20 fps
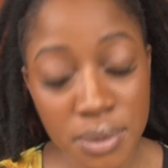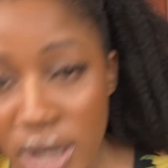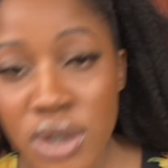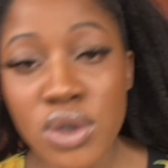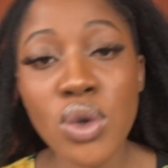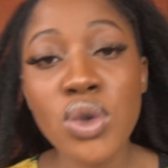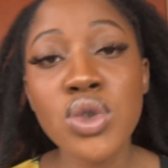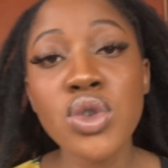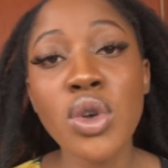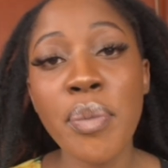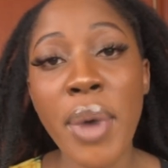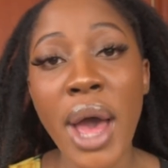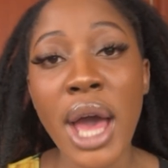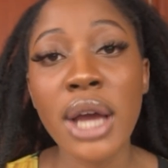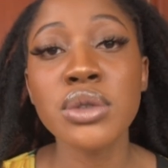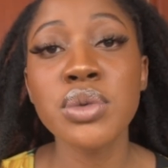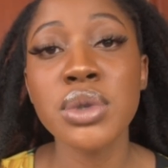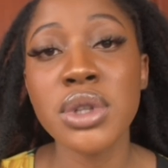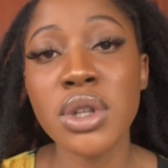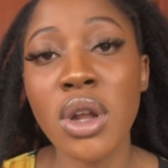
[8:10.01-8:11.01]
It is also
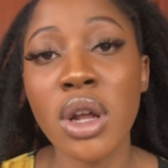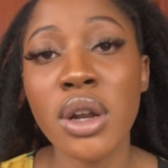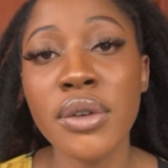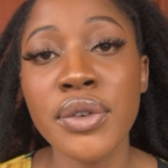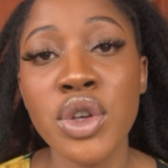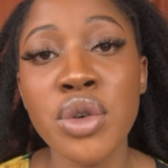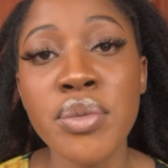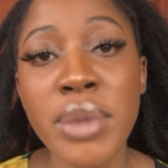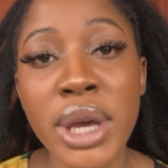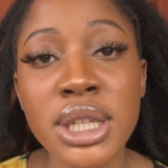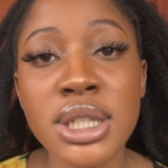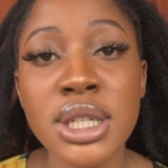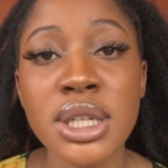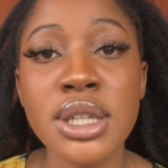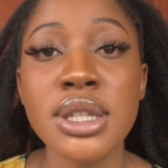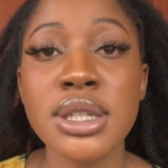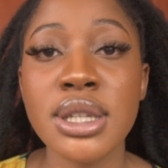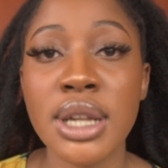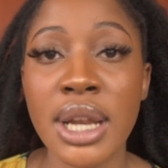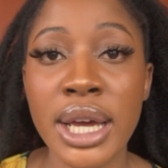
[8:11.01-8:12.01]
packed with a lot of
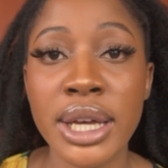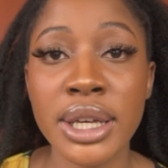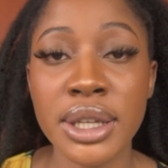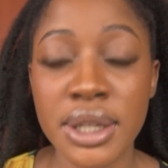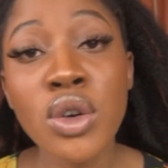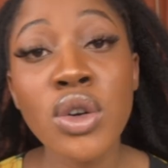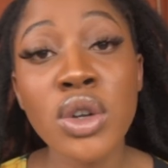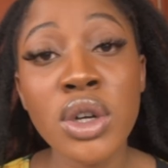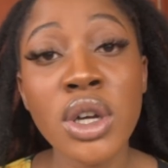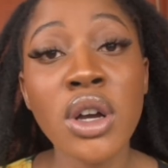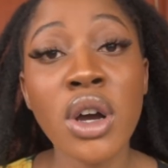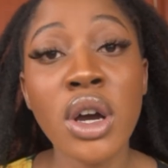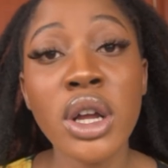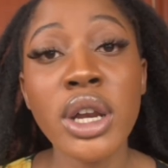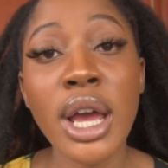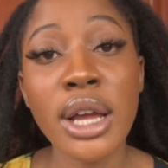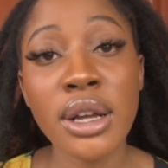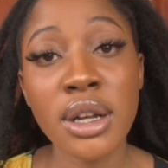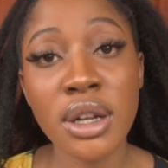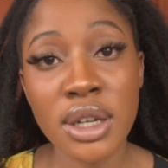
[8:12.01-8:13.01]
humectants like glucagon
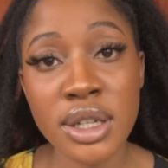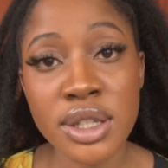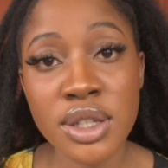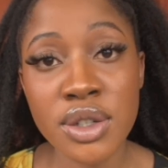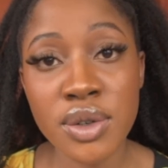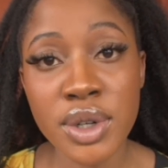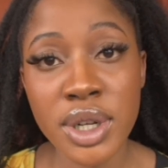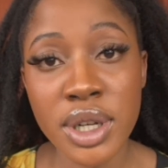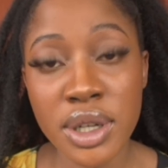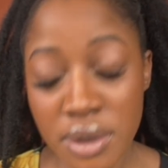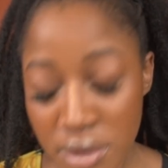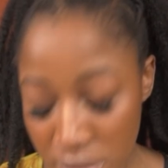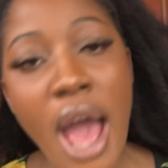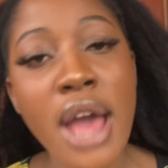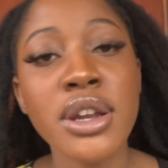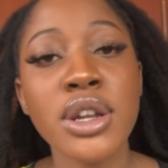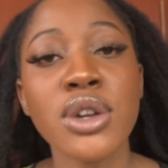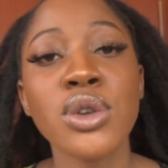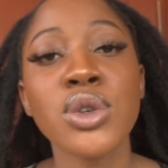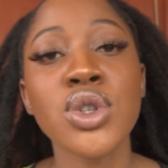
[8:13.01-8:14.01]
and glycerin,
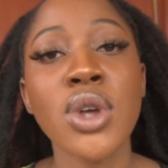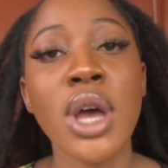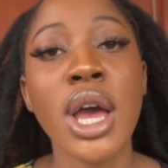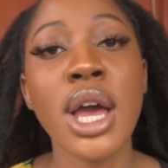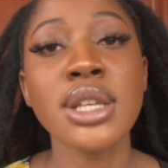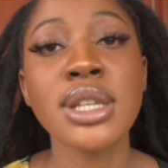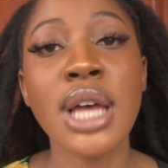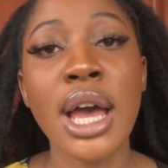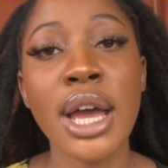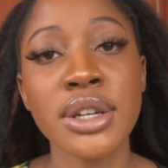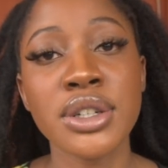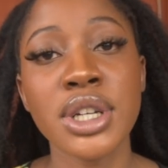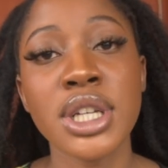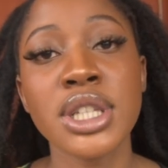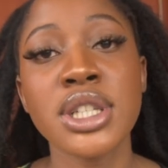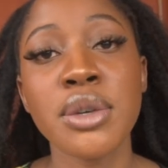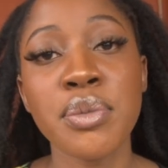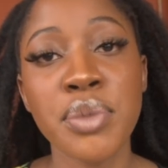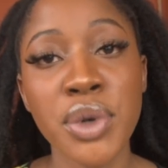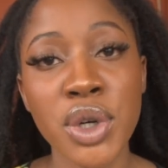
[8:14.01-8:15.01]
and it also has
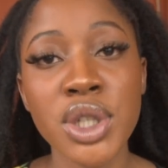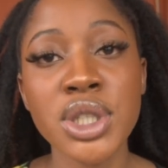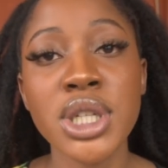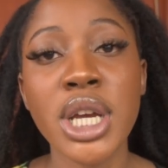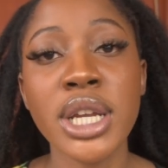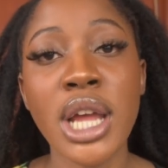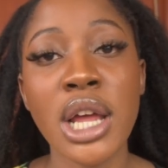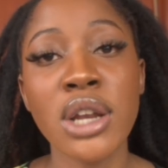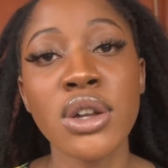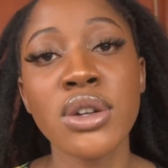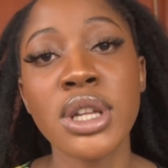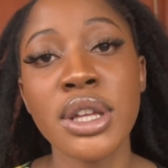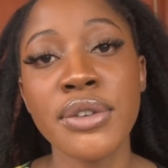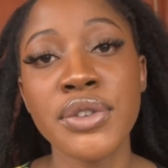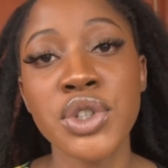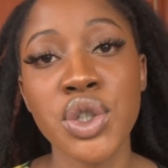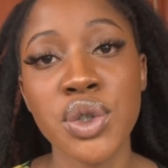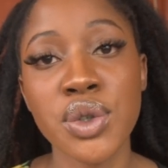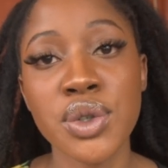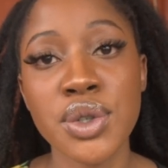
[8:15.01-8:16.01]
hydrating birch and aloe
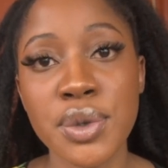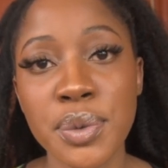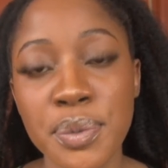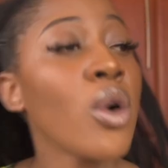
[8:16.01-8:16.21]
leaf juice.